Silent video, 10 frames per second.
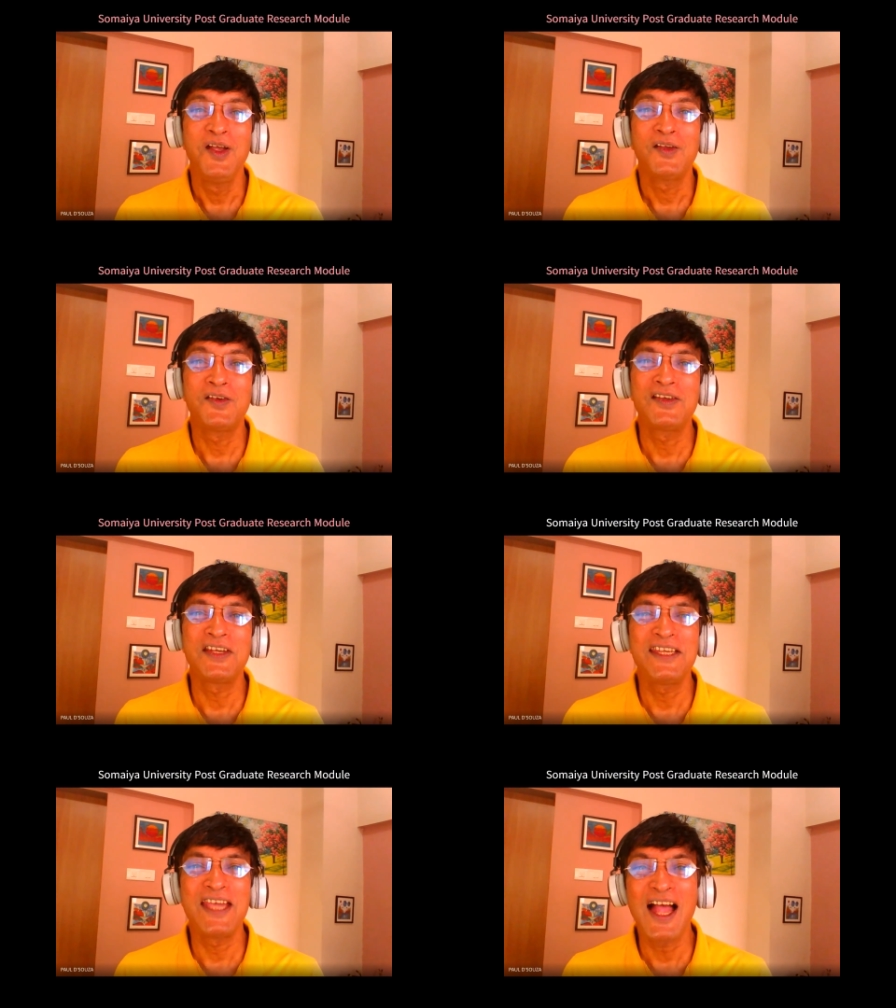So he says,
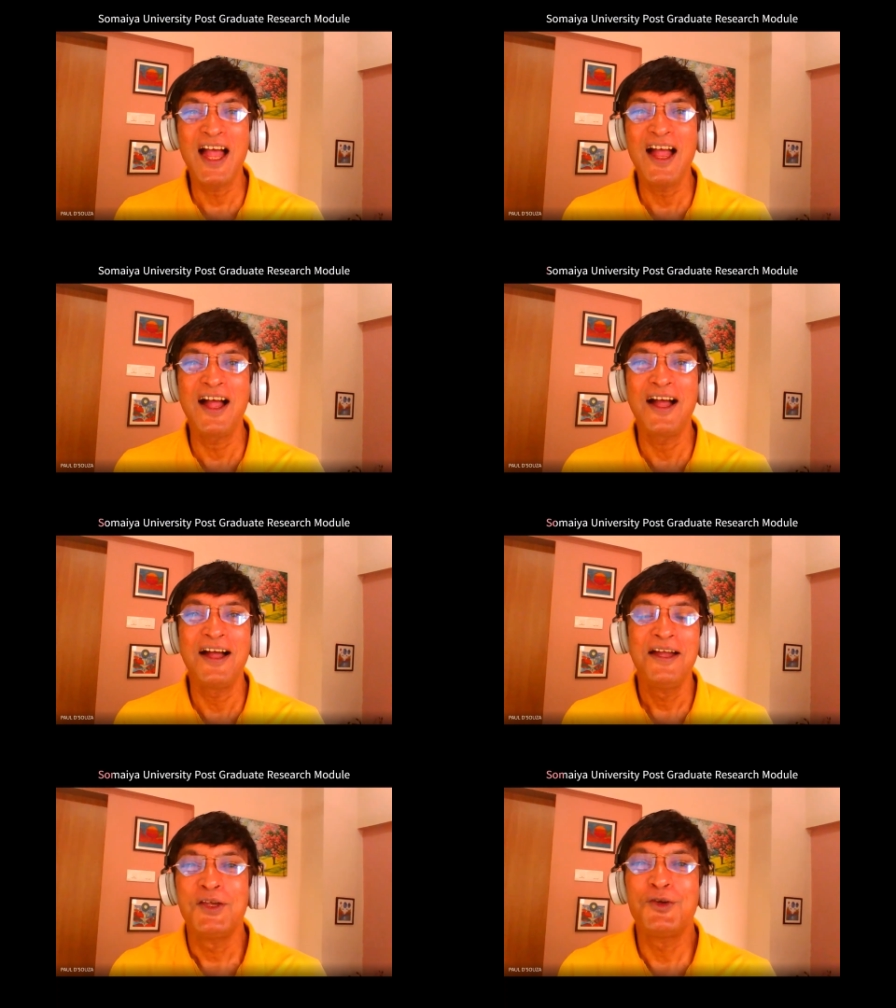"Yeah,
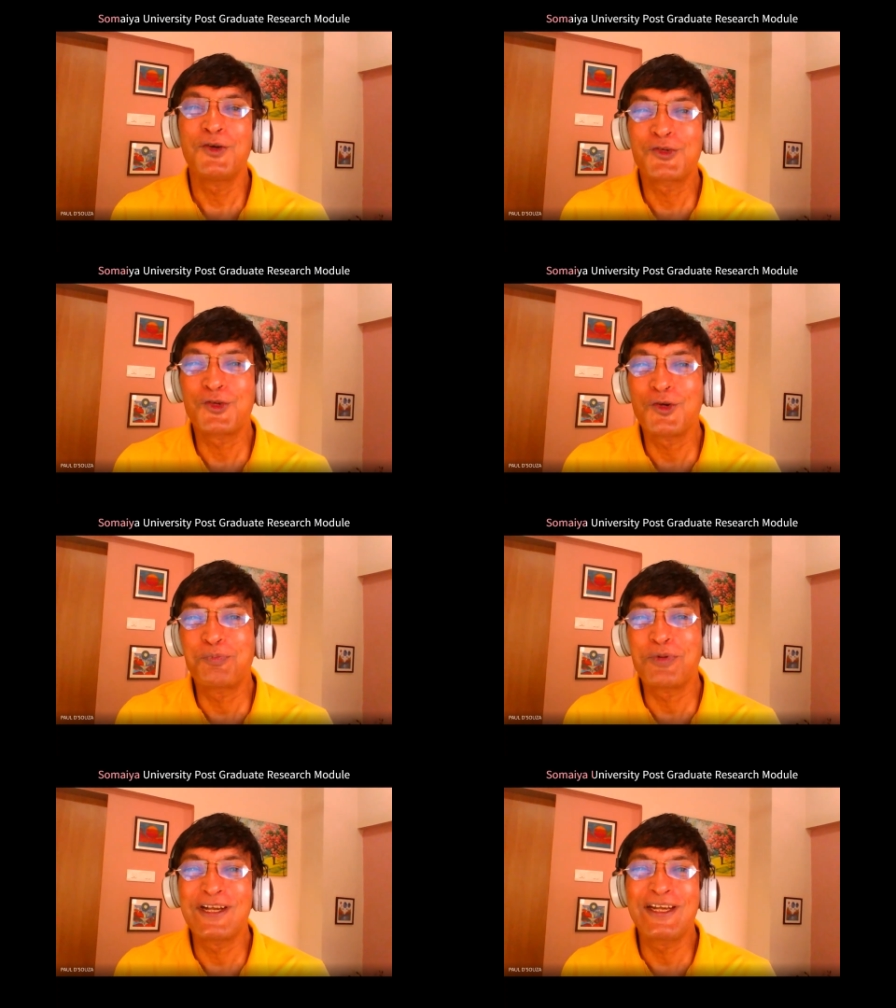you're so
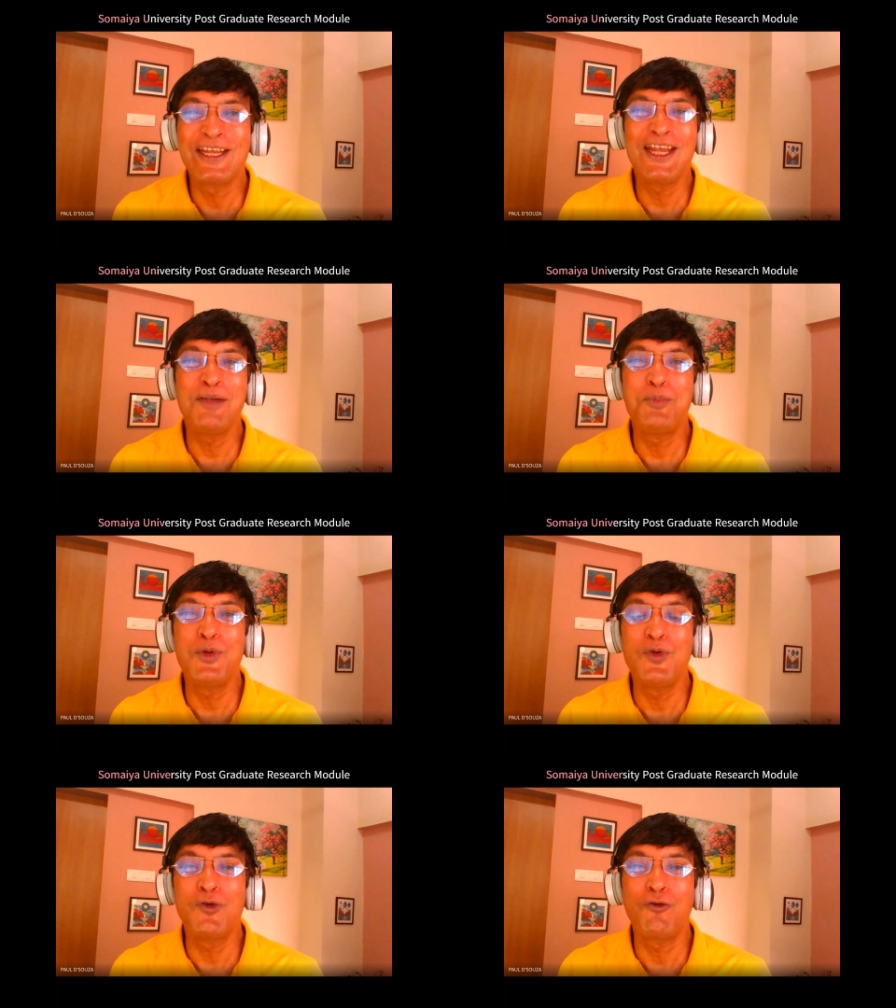pretty,
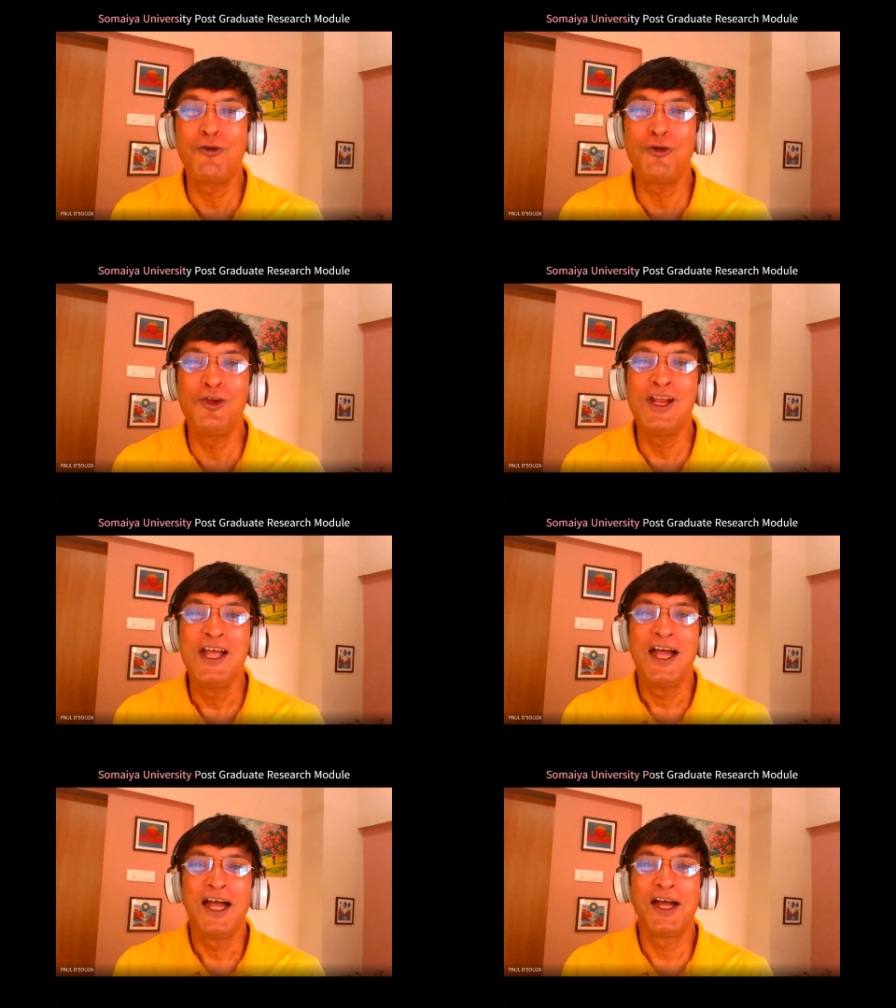beautiful,
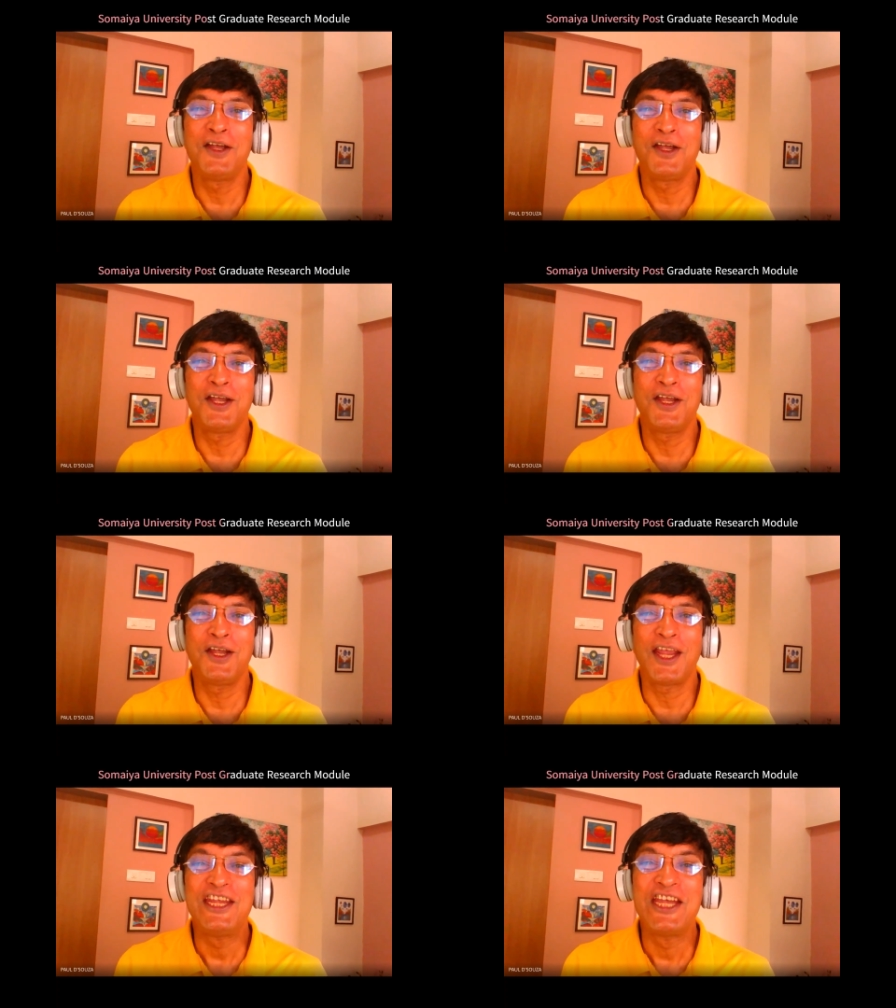
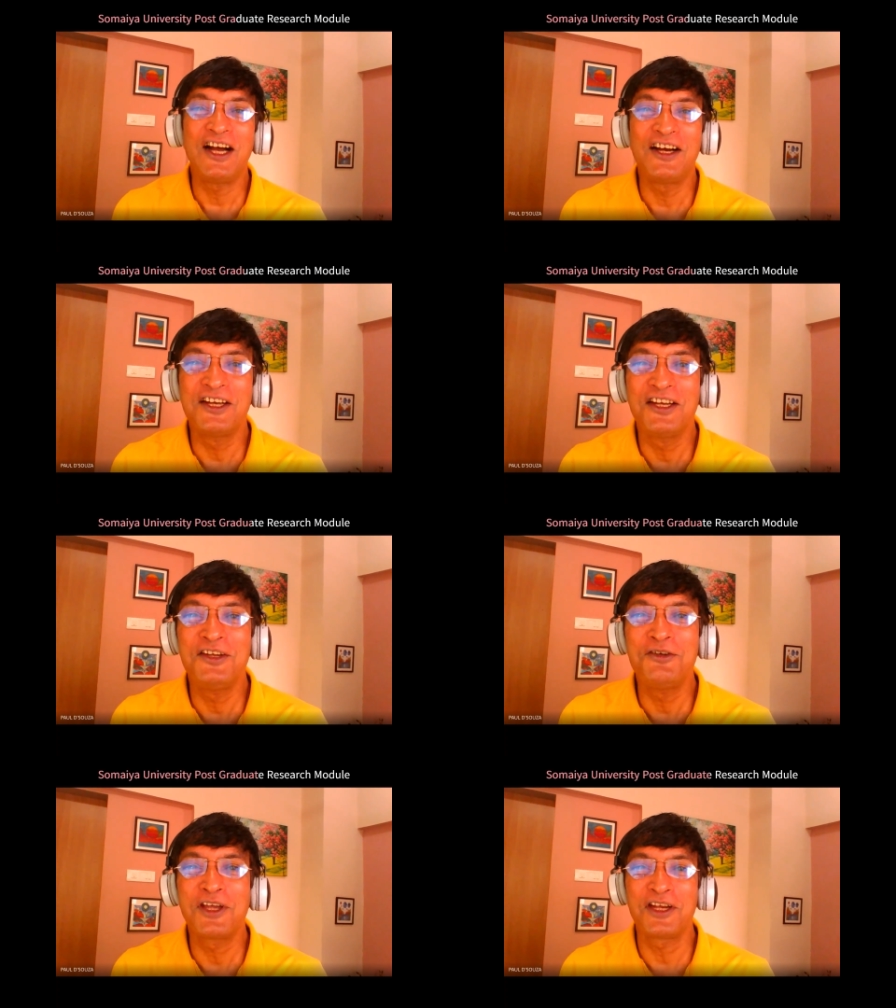young.
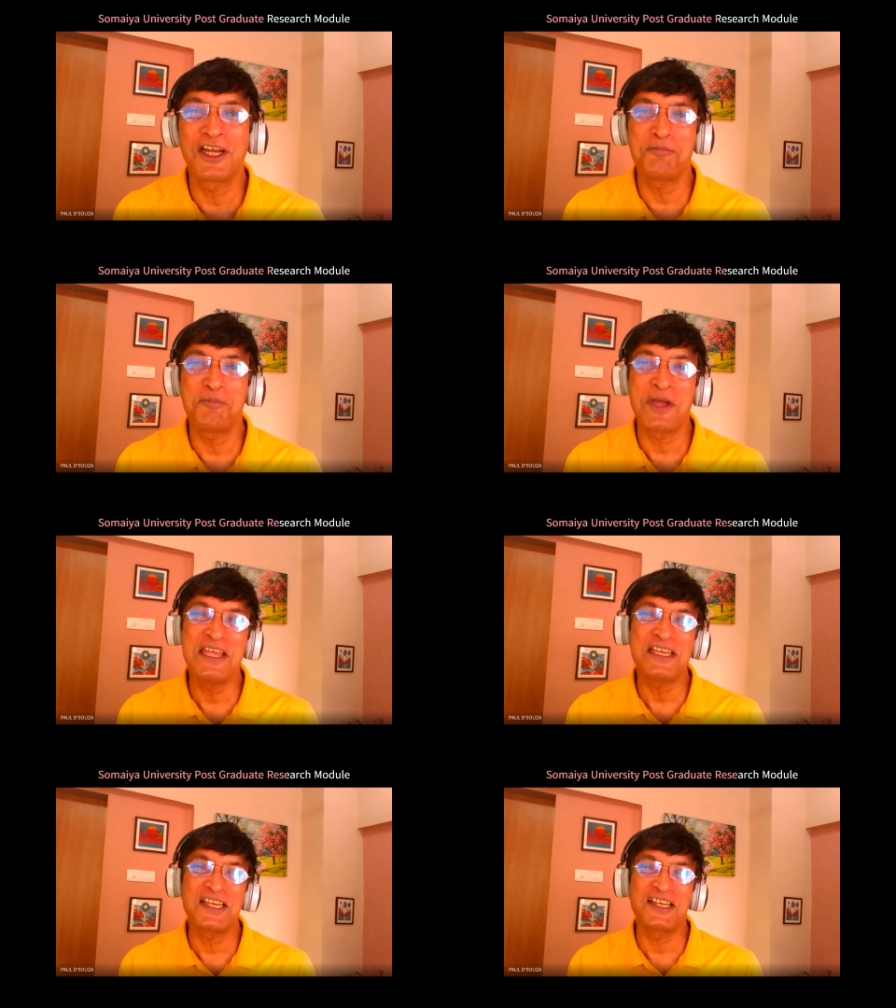You can get many
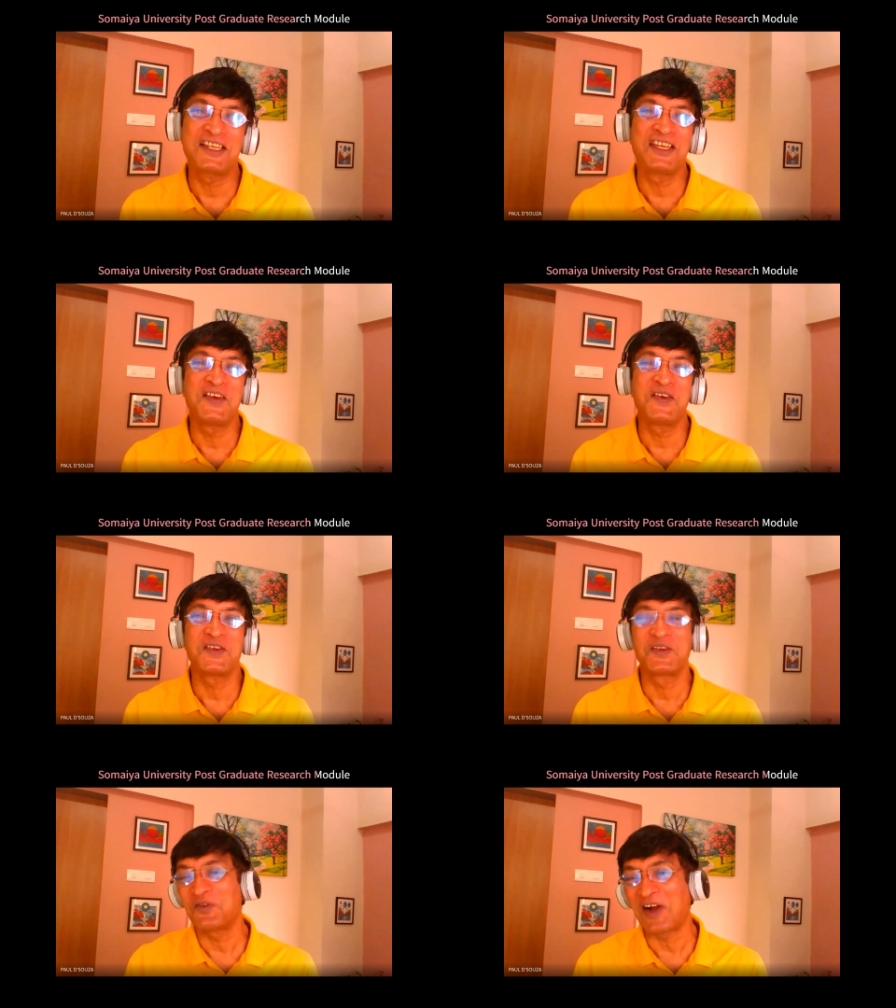such
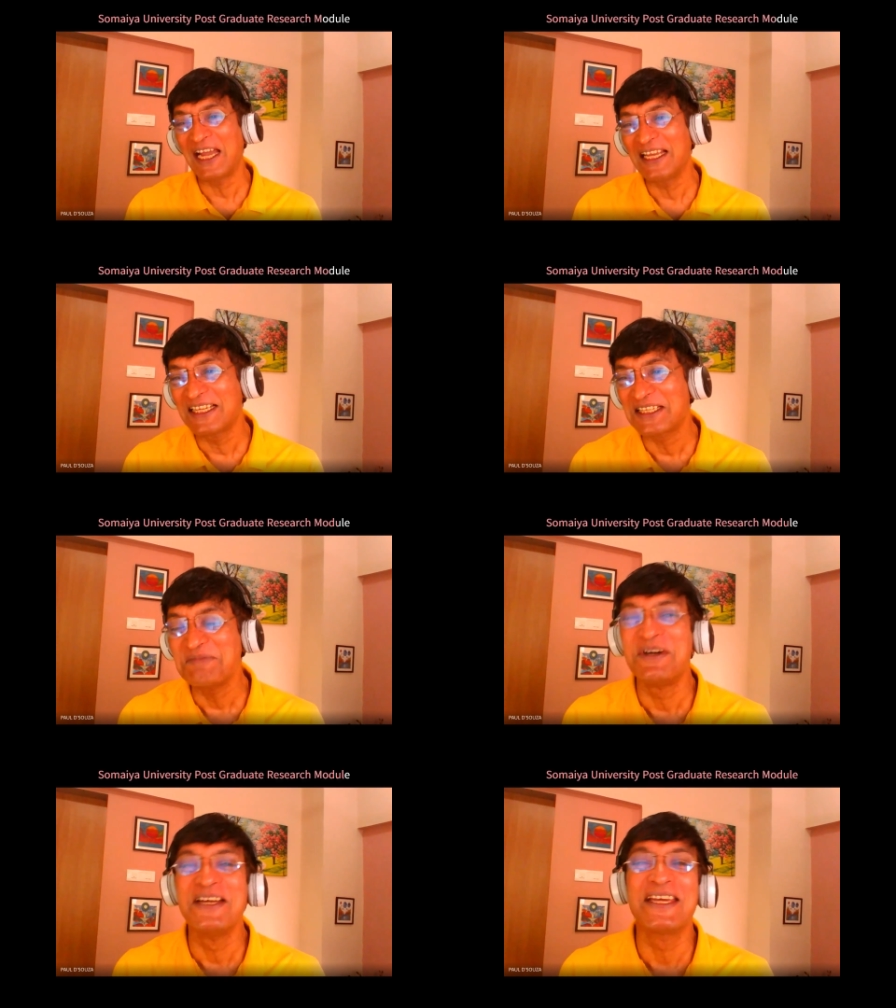years. Why this
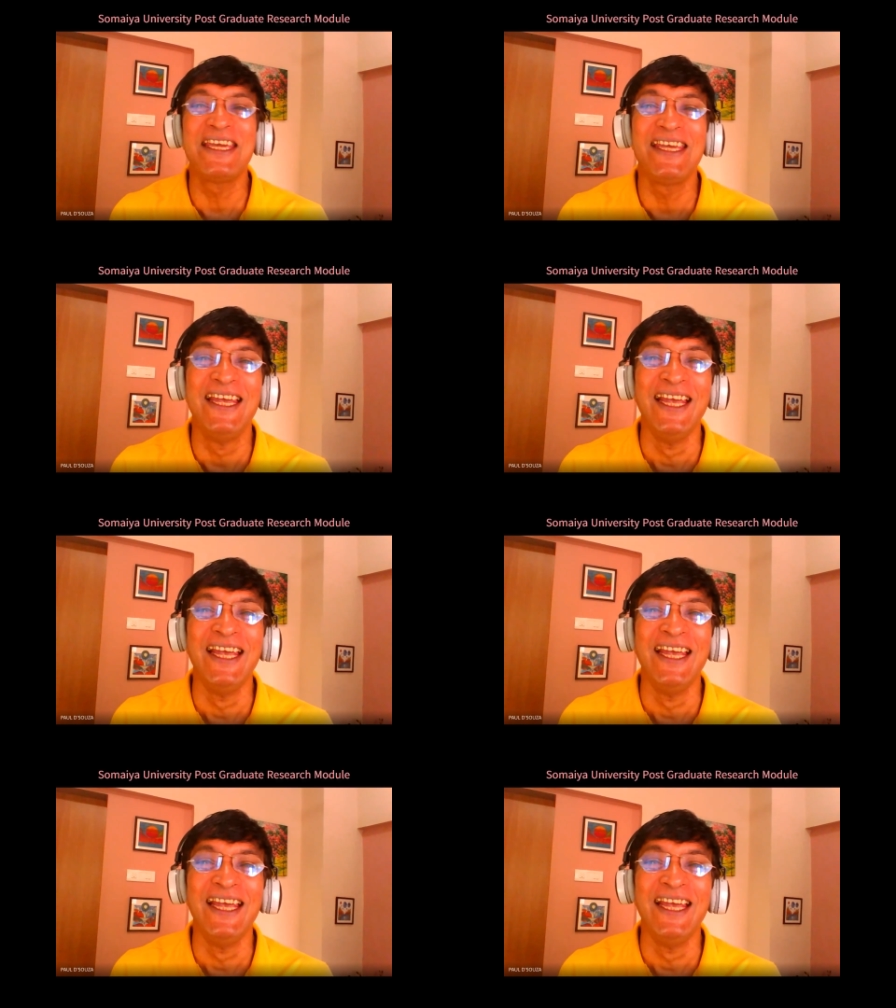monkey?"